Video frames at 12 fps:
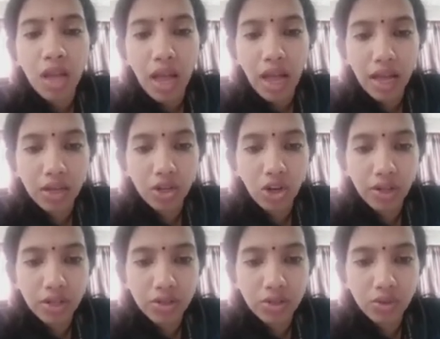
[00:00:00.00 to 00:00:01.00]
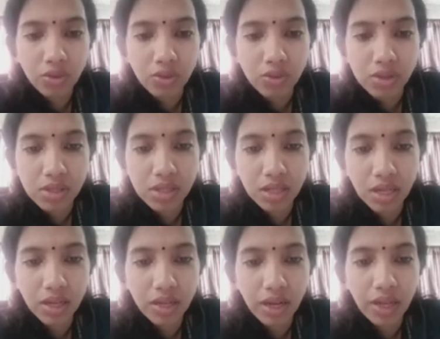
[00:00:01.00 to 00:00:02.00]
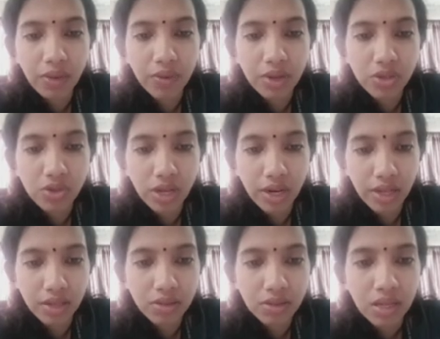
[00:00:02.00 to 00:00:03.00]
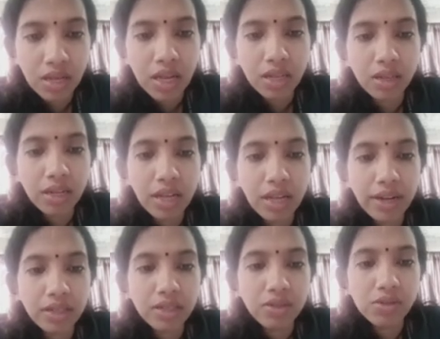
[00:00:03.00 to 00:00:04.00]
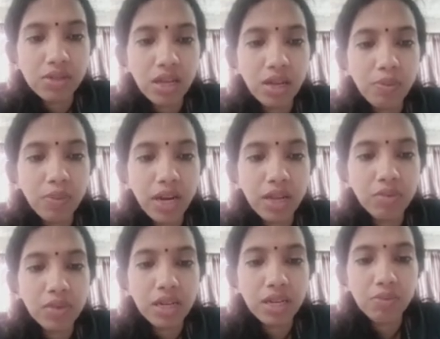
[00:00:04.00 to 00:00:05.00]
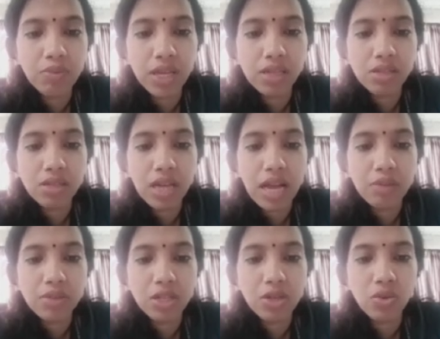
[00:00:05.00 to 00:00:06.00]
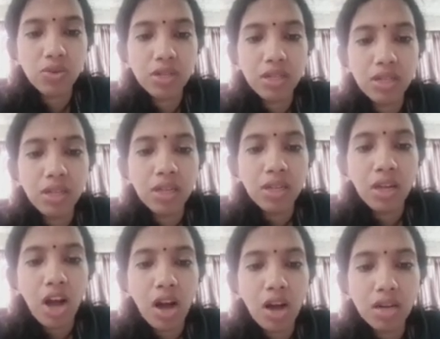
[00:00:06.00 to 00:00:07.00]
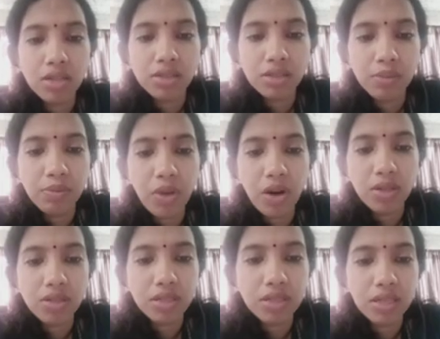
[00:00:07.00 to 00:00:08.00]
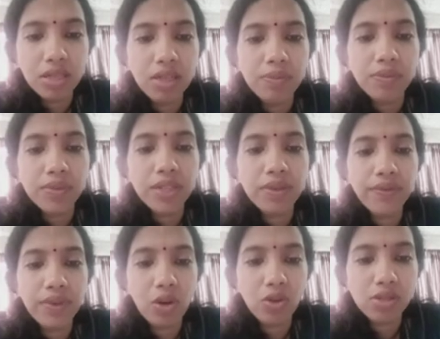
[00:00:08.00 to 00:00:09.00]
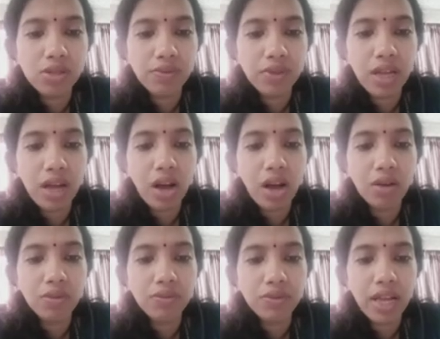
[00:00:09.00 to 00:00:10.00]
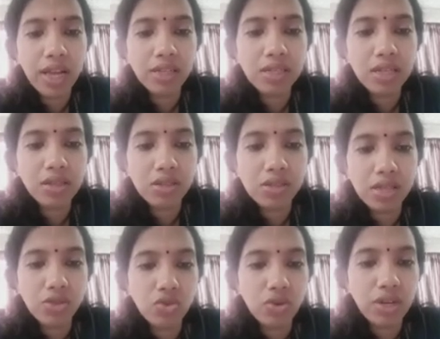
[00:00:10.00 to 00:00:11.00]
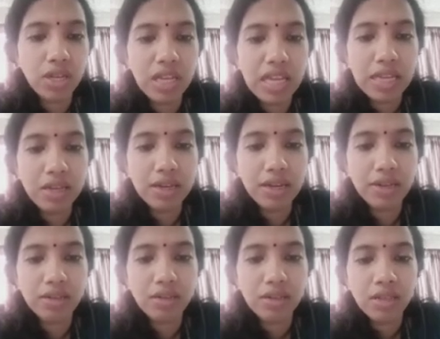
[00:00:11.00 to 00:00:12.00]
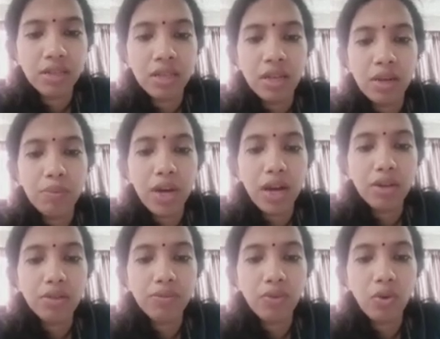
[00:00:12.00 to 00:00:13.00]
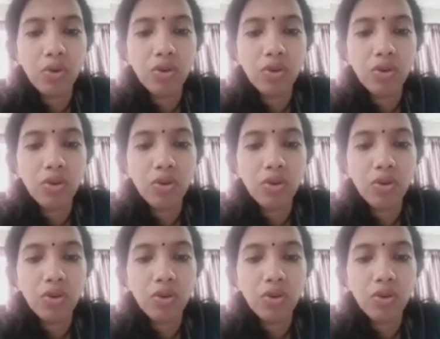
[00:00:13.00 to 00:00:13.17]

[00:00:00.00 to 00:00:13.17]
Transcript: According to Sir Ivor Jennings, the directives are primarily based absolutely on the political philosophy of 19th century England. Part 4